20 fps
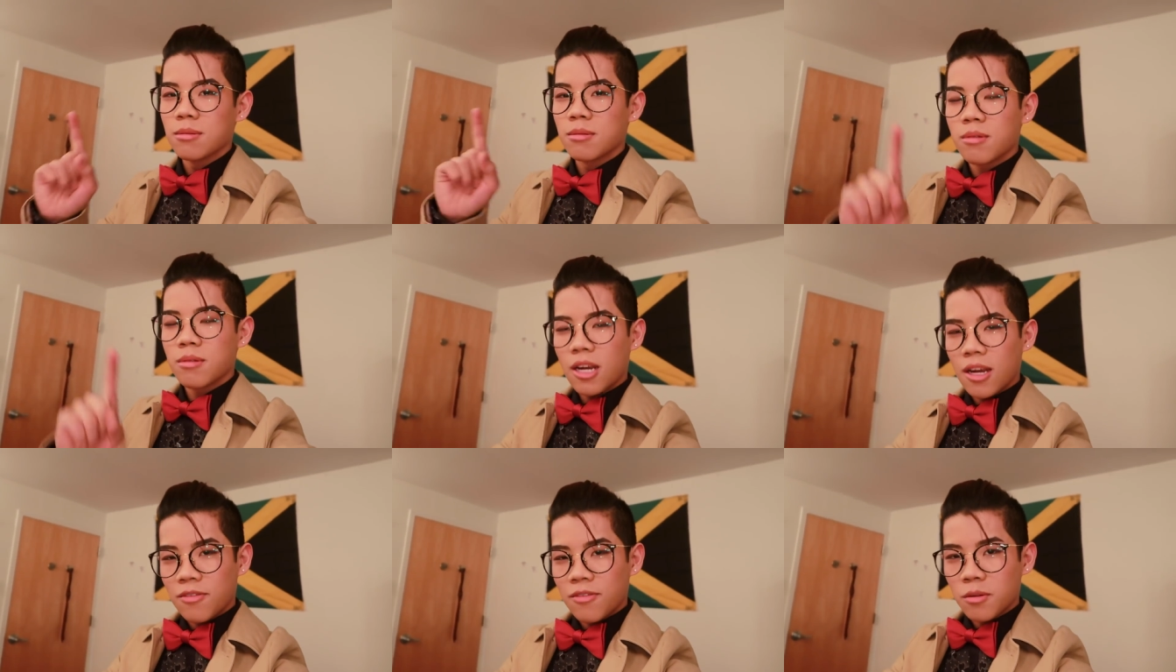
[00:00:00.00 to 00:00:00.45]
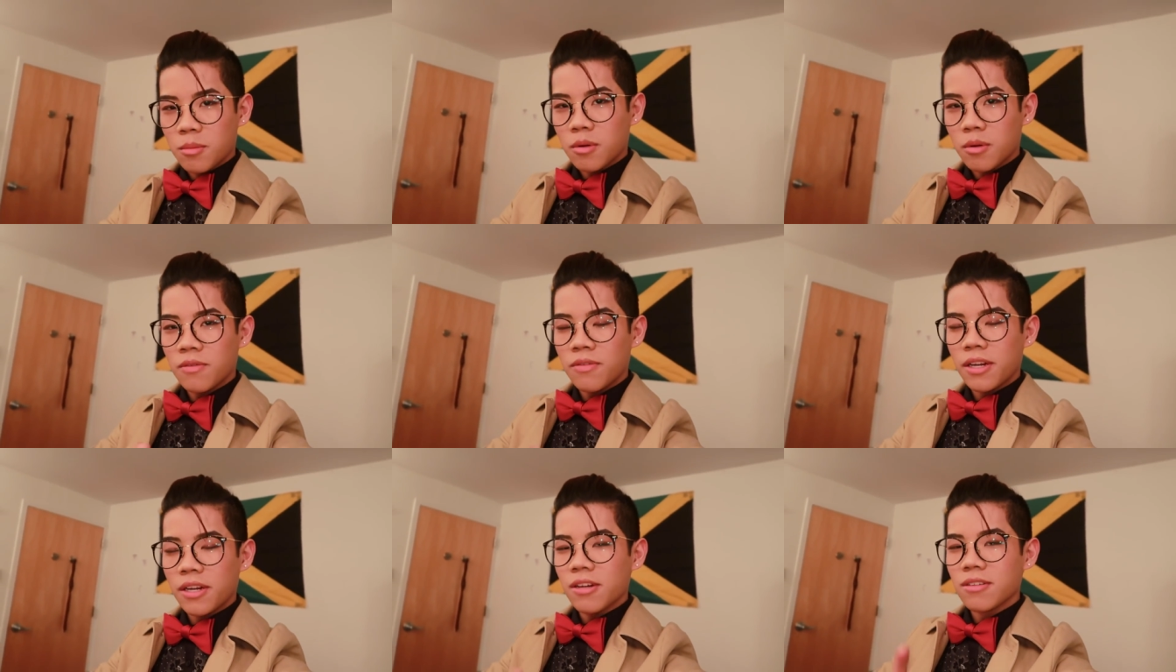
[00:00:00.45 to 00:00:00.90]
subscribe for
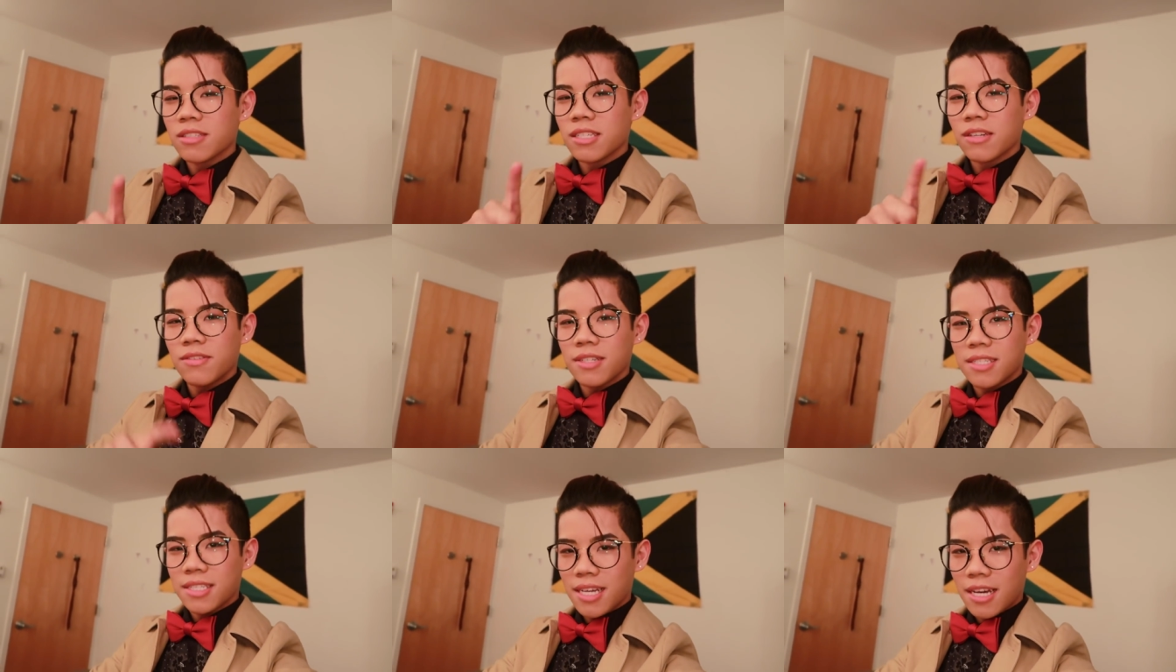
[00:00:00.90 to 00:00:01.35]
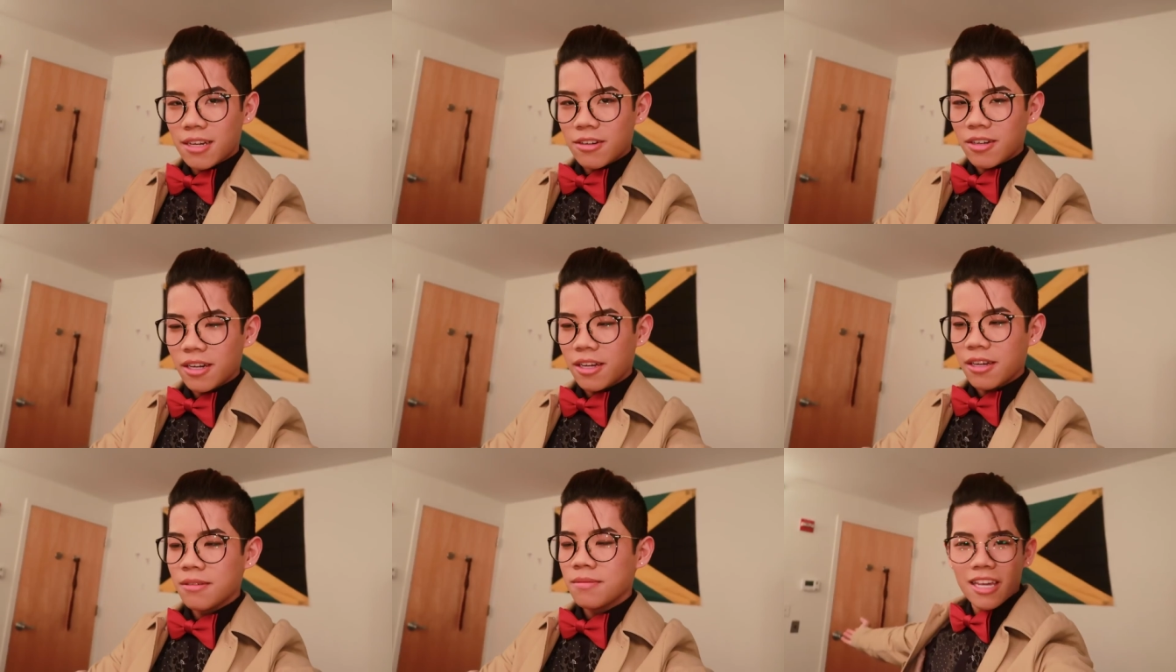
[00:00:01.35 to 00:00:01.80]
more videos every
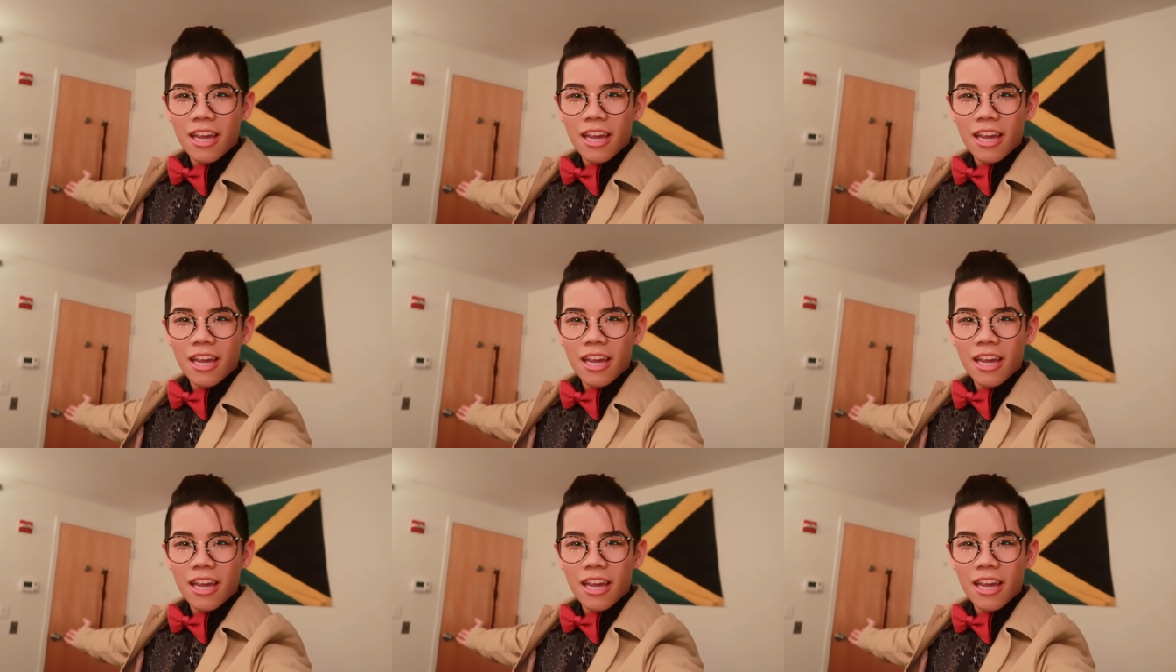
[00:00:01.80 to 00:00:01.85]
Saturday